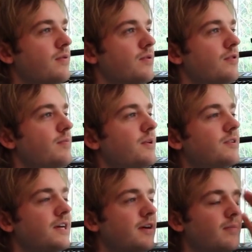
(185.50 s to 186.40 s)
through the
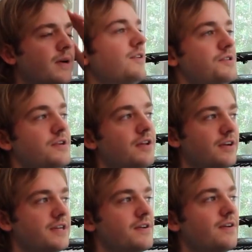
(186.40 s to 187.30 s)
buildup, there's another
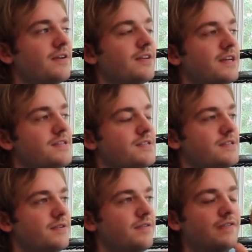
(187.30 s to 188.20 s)
guitar
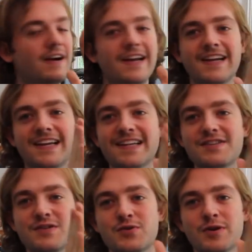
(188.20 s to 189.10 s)
that's fighting
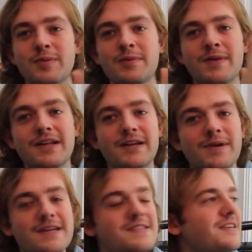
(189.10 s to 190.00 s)
against the triplet melody,
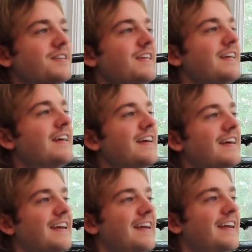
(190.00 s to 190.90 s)
basically,
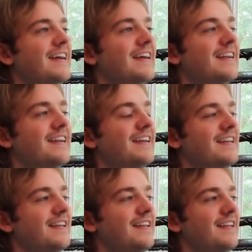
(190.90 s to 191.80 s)
and
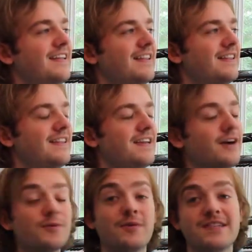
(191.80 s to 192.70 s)
the
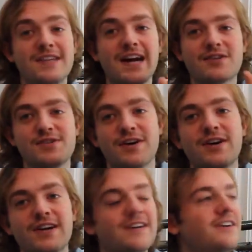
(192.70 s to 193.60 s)
other one is actually
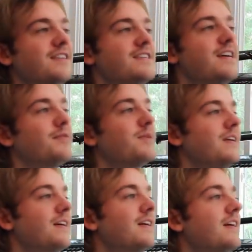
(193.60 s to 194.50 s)
on the downbeat.